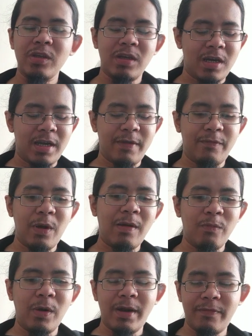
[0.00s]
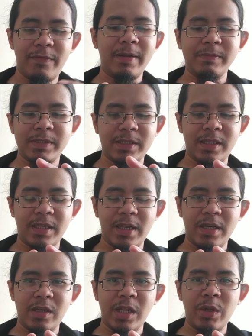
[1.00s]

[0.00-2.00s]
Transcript: uh, if you have warframes, then the